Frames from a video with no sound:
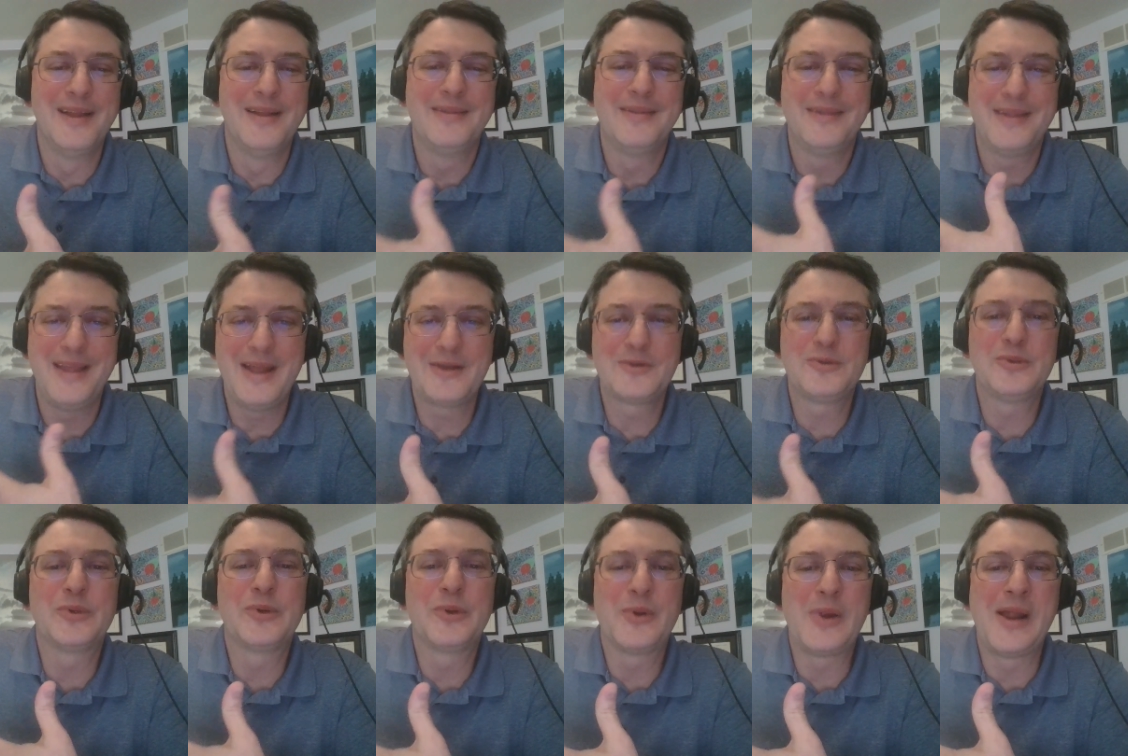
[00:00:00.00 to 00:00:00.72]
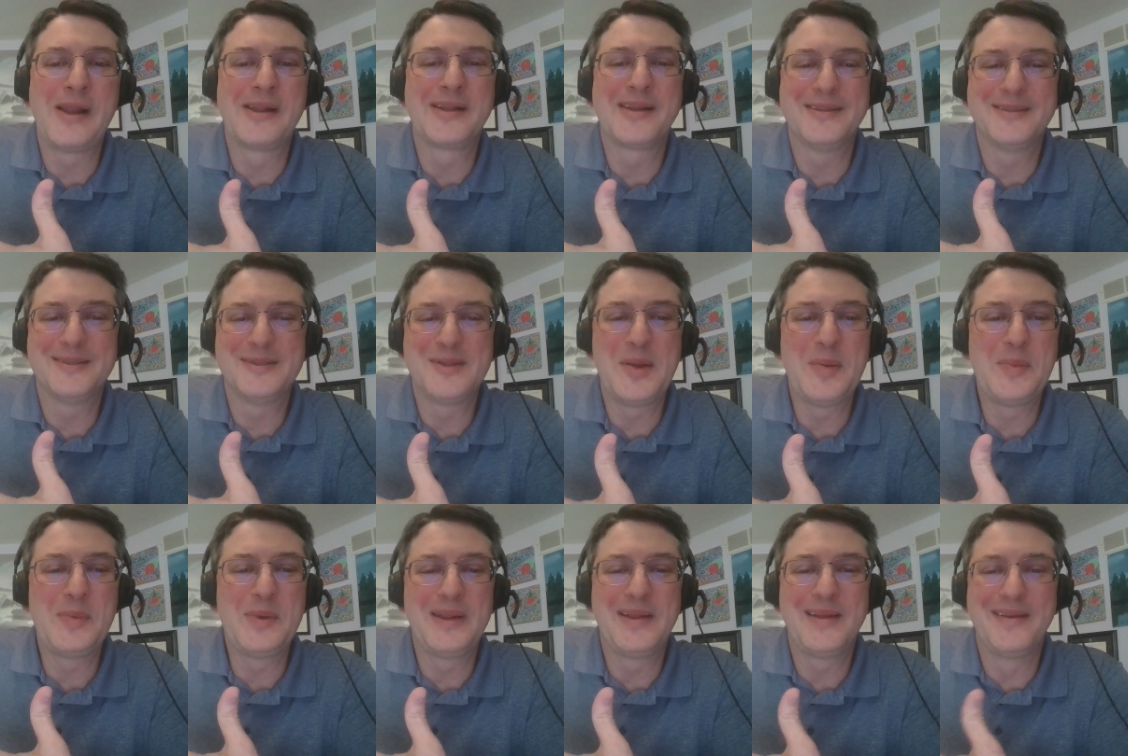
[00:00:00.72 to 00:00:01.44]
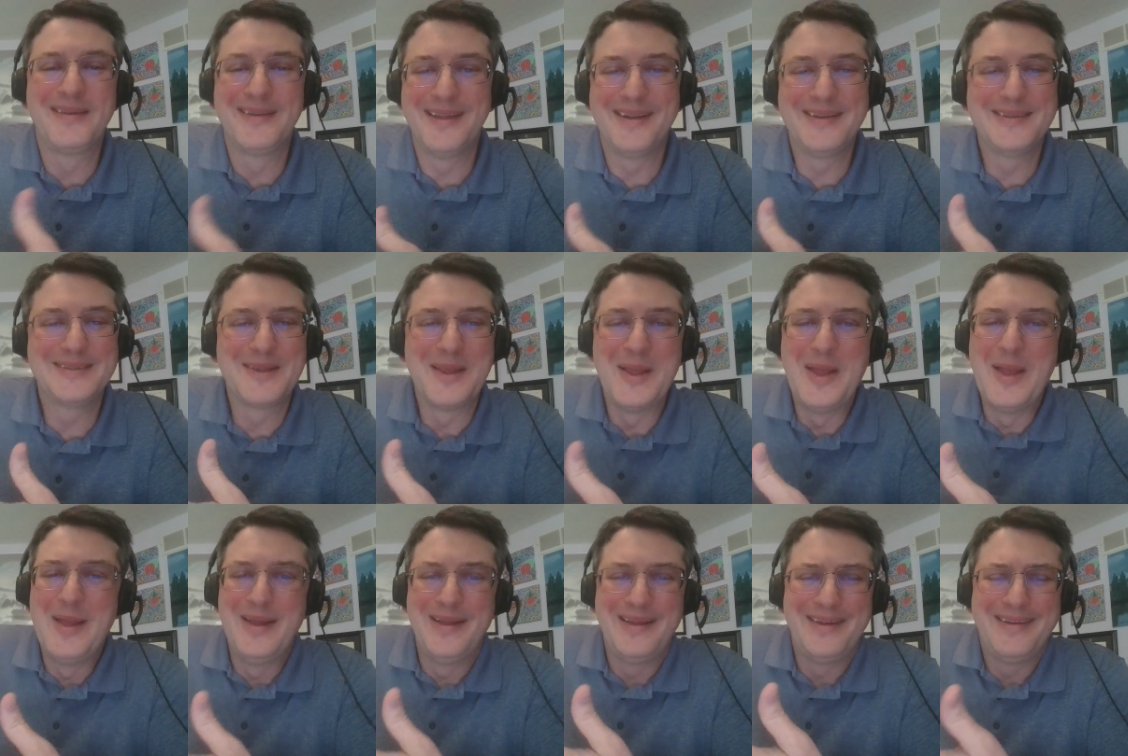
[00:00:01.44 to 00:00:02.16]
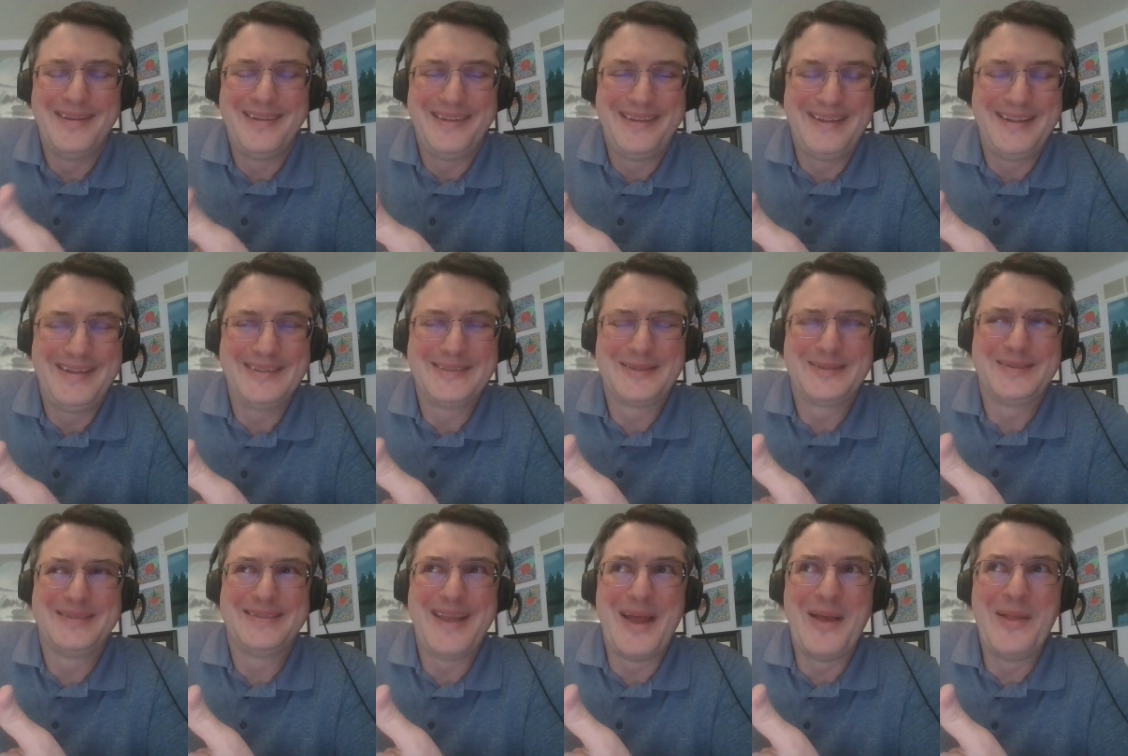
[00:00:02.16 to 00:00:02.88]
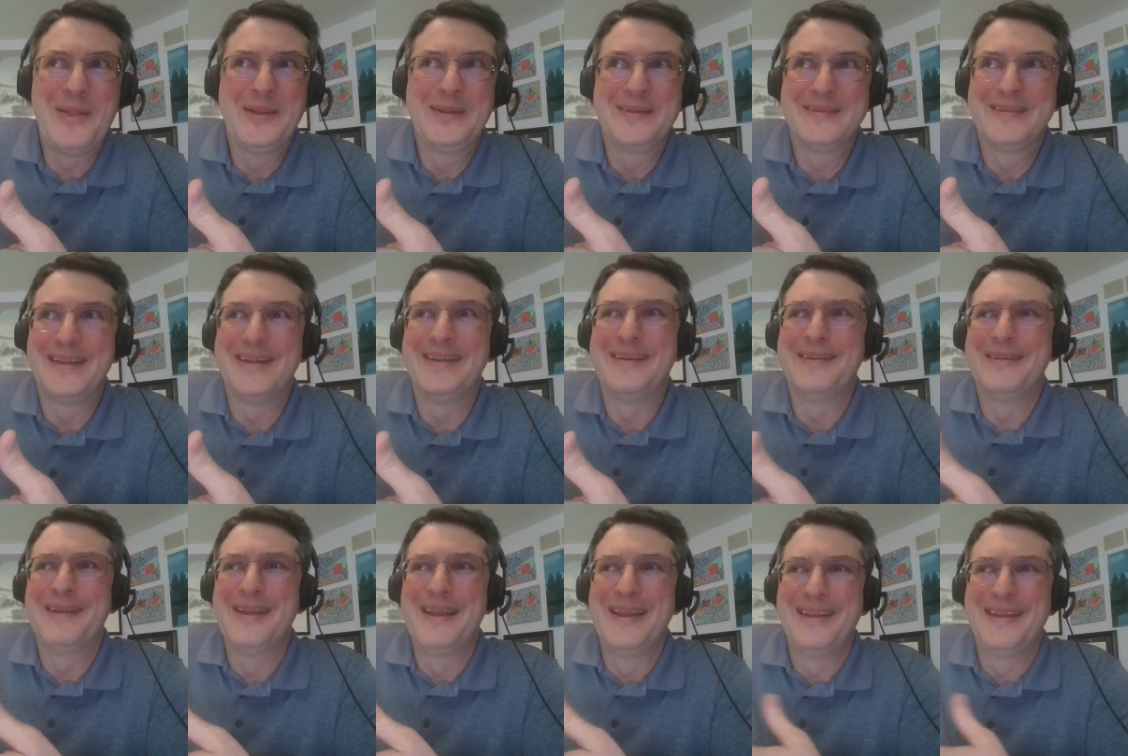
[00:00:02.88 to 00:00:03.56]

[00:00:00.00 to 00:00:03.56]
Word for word: the actual chronic insomnia. And it's, it's telling that,